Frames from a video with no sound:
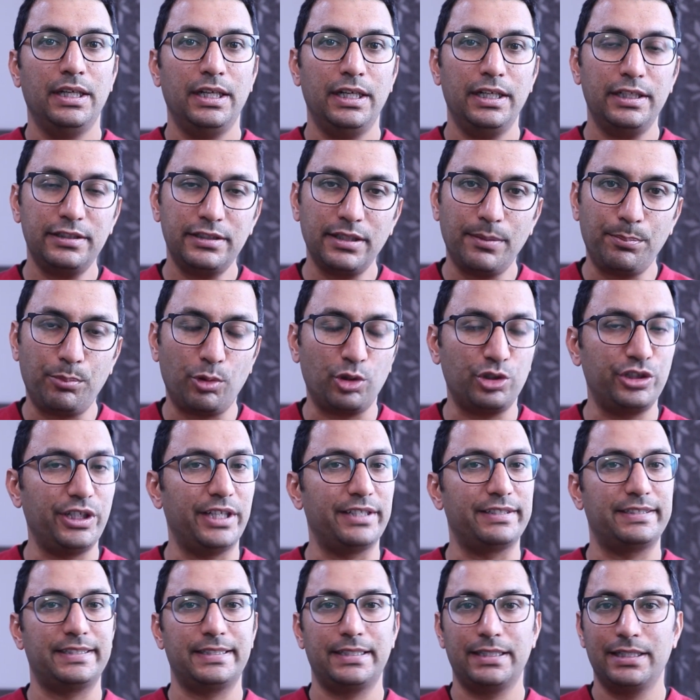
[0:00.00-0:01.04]
It's a
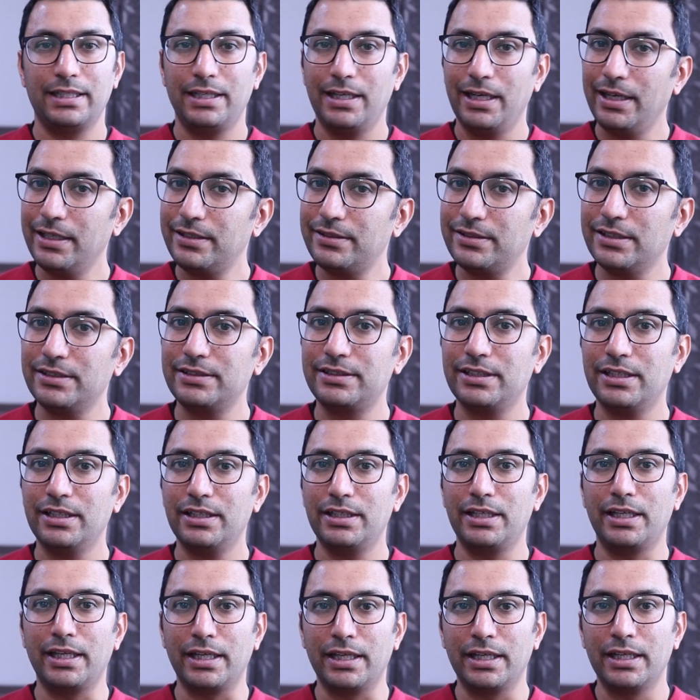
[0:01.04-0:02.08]
process. It's a
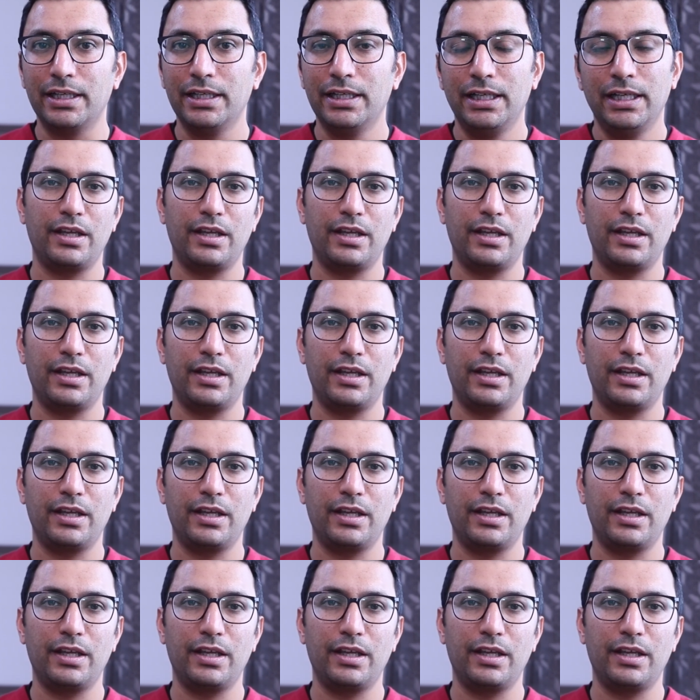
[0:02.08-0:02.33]
journey.